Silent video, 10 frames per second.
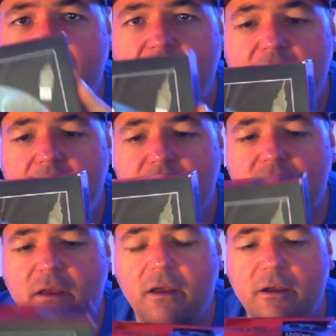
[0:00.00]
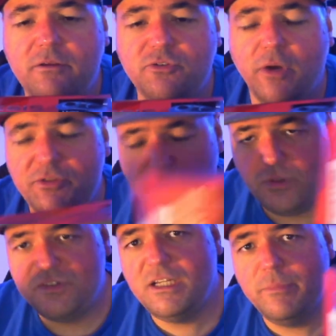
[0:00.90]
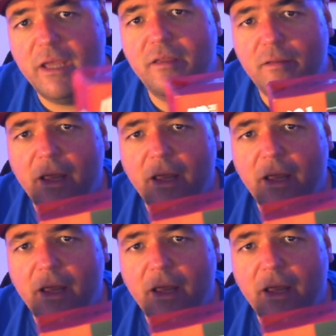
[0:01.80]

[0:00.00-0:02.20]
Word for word: and uh, so as you will see in my